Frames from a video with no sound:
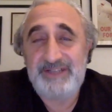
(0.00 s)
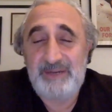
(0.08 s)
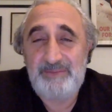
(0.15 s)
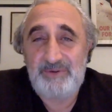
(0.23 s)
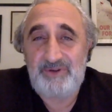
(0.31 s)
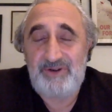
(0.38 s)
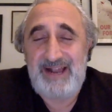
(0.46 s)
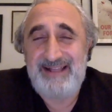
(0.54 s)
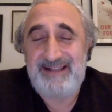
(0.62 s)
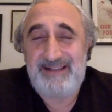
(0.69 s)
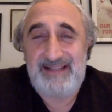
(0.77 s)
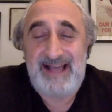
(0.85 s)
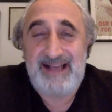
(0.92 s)
upper cra-
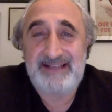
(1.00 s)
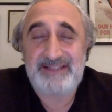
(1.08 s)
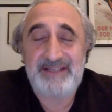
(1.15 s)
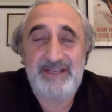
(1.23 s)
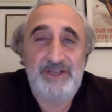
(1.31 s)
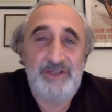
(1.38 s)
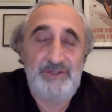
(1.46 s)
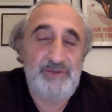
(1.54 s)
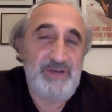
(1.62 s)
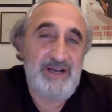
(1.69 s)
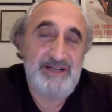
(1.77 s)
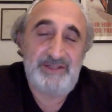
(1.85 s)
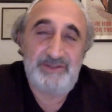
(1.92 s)
class, you
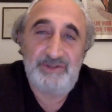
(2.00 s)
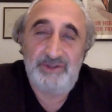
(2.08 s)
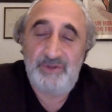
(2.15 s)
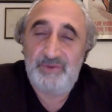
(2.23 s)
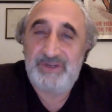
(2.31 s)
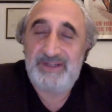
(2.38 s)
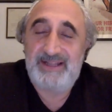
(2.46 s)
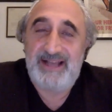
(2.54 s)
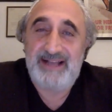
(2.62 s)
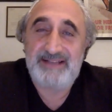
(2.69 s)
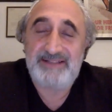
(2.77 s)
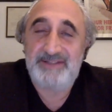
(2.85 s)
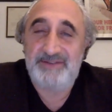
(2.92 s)
guys are the lower
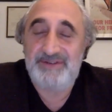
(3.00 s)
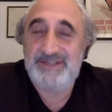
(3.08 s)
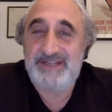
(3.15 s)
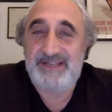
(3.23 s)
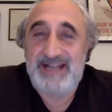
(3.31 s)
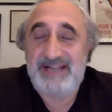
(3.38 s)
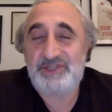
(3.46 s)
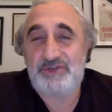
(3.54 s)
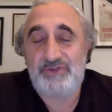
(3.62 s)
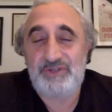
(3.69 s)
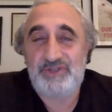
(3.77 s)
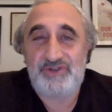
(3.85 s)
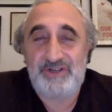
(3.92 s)
class, there is a
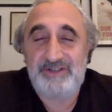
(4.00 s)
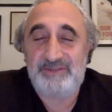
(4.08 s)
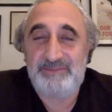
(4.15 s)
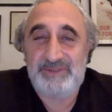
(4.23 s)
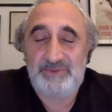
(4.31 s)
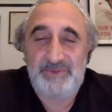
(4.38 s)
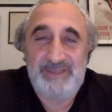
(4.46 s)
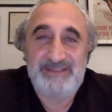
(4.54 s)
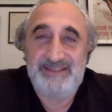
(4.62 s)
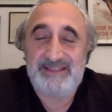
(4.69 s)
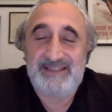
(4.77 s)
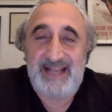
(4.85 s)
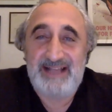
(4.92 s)
natural struggle between
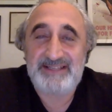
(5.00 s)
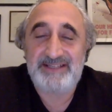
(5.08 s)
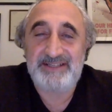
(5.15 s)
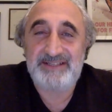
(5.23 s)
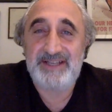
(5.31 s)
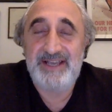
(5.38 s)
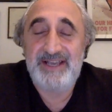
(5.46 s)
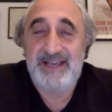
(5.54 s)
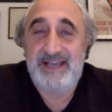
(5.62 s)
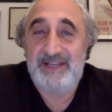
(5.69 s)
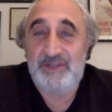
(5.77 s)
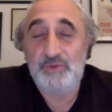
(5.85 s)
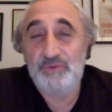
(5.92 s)
the classes,
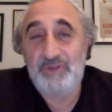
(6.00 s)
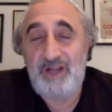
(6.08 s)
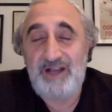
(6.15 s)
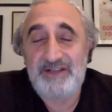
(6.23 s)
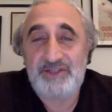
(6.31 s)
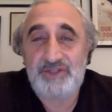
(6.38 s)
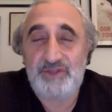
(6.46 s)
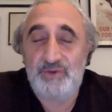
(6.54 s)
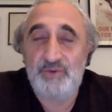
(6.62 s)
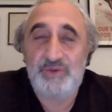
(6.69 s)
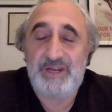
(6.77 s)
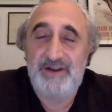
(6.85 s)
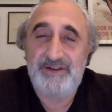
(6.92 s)
and you lost, so
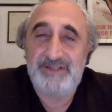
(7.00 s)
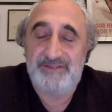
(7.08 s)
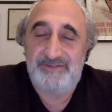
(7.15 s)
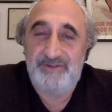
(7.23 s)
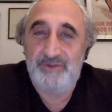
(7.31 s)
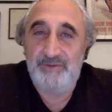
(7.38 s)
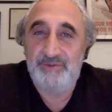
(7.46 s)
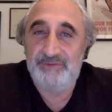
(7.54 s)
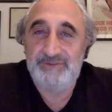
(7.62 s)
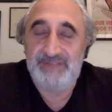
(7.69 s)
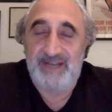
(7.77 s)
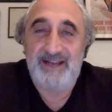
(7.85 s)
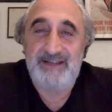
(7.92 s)
who cares if you
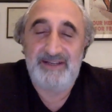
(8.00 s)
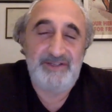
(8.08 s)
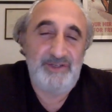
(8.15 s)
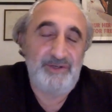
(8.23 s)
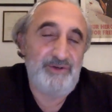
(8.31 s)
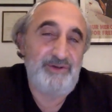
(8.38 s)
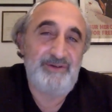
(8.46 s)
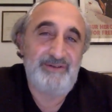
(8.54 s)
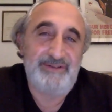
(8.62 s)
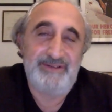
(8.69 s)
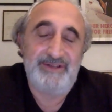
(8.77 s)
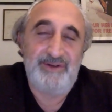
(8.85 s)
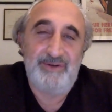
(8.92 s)
die in your,
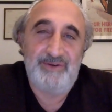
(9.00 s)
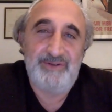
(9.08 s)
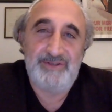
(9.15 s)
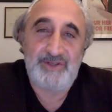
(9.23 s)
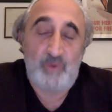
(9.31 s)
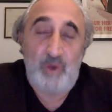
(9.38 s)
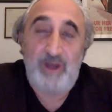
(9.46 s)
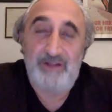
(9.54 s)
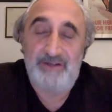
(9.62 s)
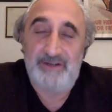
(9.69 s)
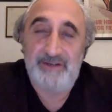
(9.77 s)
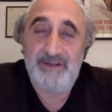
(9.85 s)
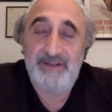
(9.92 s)
you know, uh,
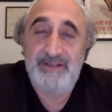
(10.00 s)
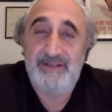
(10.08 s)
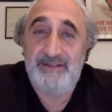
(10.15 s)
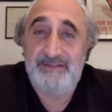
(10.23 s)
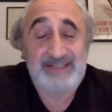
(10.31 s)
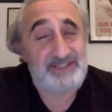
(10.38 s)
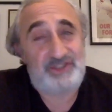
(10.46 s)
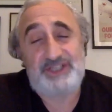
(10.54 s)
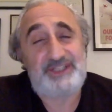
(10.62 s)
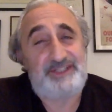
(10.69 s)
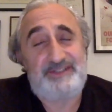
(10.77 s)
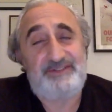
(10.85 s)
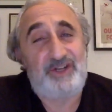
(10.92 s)
squalor? That's
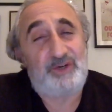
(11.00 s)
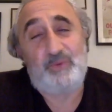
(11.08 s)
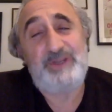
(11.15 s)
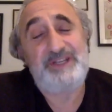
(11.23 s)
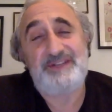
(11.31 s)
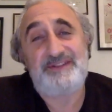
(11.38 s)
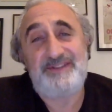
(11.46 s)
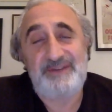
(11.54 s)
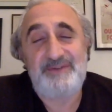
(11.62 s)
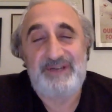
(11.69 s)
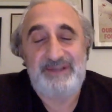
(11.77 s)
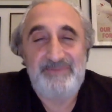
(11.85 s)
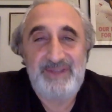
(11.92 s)
just Darwinian
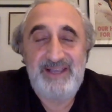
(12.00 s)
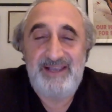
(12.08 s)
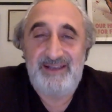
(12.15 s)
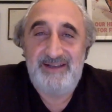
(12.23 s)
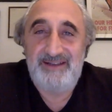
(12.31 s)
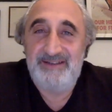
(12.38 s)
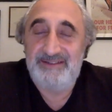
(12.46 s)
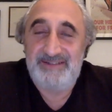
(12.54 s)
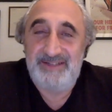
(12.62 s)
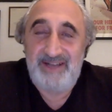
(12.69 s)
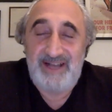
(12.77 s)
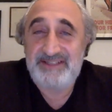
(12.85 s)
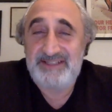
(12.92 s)
theory. Uh, the
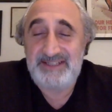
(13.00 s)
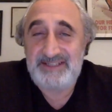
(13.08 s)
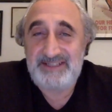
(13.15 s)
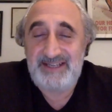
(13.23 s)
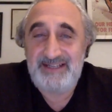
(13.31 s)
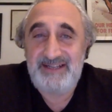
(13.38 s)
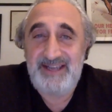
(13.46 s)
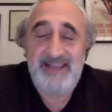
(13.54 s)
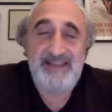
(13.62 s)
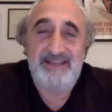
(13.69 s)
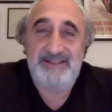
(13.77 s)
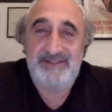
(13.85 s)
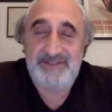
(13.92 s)
Nazis said,
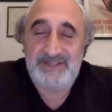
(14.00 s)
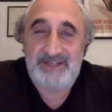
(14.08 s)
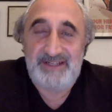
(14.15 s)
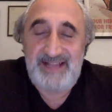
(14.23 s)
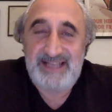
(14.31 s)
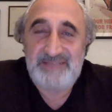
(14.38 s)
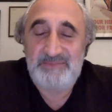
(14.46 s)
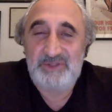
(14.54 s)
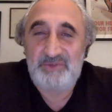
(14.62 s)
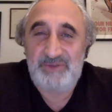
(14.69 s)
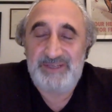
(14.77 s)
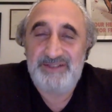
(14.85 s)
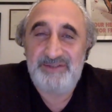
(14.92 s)
hey, there's a class
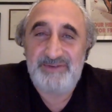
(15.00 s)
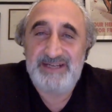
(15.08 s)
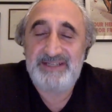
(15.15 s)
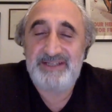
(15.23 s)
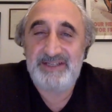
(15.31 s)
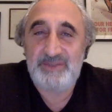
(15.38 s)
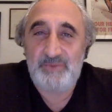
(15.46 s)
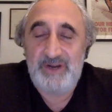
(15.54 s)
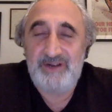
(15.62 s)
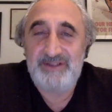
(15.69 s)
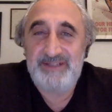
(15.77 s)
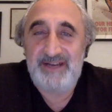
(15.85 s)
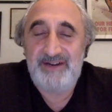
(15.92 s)
between the races, we
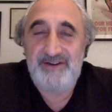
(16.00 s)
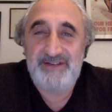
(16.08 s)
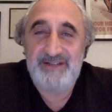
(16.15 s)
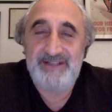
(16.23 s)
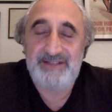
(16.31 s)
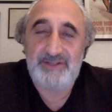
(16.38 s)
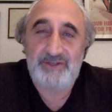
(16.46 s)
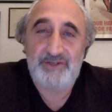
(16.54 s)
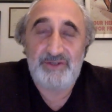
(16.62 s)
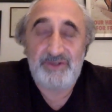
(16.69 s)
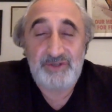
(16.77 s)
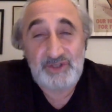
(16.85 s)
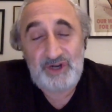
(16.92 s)
are the Aryans,
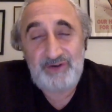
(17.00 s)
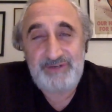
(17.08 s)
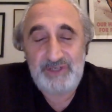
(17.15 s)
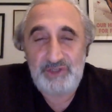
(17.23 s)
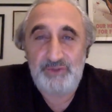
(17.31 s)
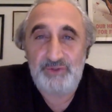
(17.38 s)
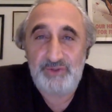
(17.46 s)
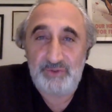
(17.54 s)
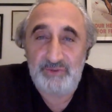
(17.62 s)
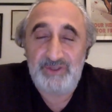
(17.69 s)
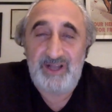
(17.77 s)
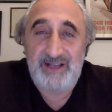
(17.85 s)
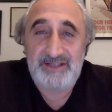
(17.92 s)
sorry, Jews,
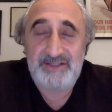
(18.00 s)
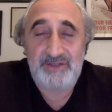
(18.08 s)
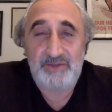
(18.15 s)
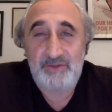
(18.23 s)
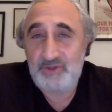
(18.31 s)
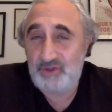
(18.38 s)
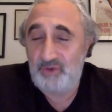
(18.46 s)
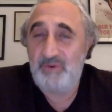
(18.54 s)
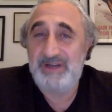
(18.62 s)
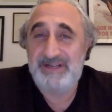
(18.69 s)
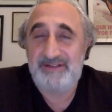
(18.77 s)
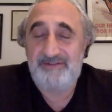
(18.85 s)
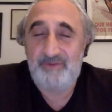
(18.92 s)
you lost, so
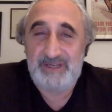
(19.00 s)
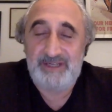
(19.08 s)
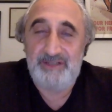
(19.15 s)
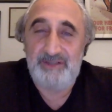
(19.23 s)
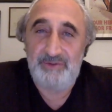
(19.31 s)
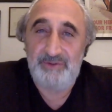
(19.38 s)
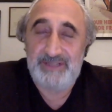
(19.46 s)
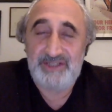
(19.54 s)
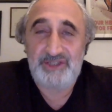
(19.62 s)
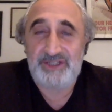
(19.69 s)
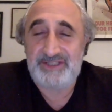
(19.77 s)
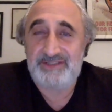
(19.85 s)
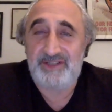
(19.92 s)
what if we kill you? That's
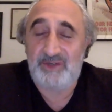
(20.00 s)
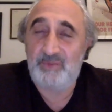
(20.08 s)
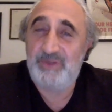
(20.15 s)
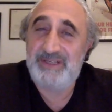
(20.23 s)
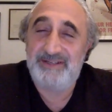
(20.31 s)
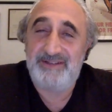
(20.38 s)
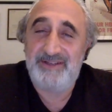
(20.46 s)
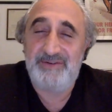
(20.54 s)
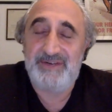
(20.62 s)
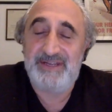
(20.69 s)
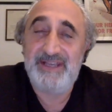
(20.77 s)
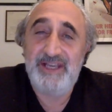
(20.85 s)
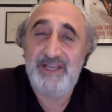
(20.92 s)
just Darwinian
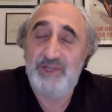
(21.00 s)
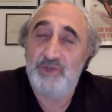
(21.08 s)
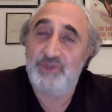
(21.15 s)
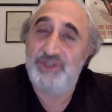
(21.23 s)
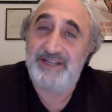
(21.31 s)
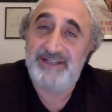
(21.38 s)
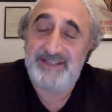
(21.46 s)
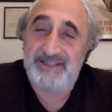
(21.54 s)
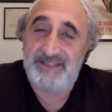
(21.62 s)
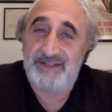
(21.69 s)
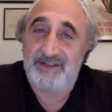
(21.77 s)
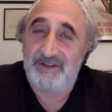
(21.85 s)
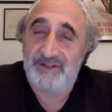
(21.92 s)
theory.
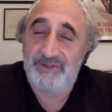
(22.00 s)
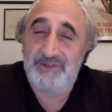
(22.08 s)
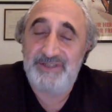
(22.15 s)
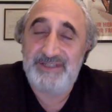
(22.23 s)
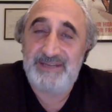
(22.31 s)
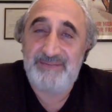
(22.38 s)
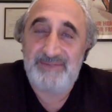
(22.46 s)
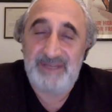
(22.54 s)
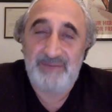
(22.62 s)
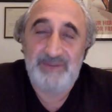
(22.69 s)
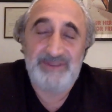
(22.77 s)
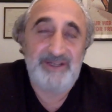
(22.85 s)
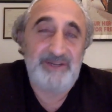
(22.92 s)
Eugenicists argued the same thing
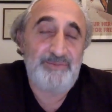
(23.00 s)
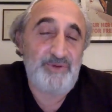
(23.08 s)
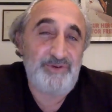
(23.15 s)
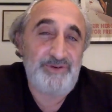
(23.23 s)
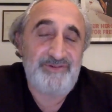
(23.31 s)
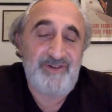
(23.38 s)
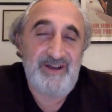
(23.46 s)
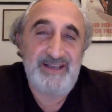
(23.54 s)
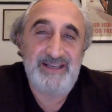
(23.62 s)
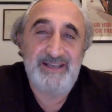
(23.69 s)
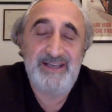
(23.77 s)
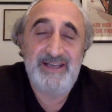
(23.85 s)
when they are purifying